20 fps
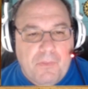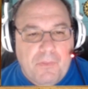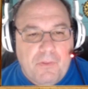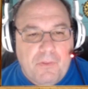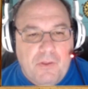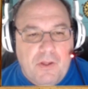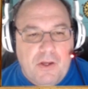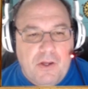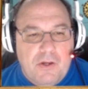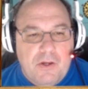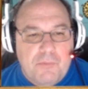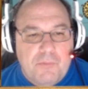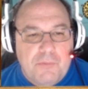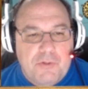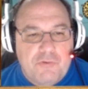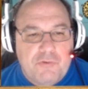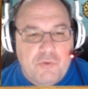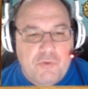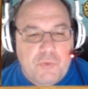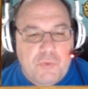be
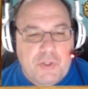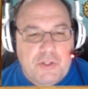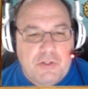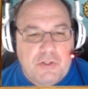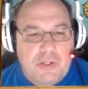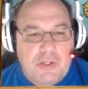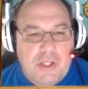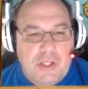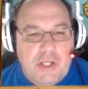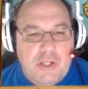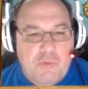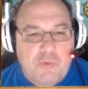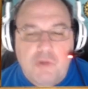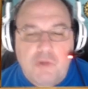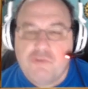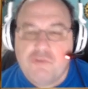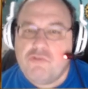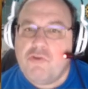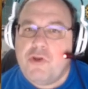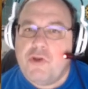doing any
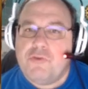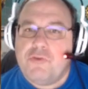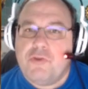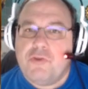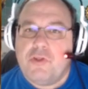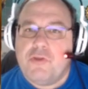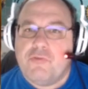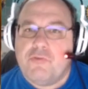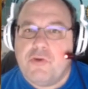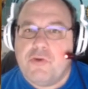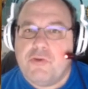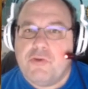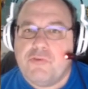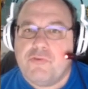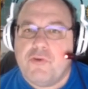restaurant deliveries.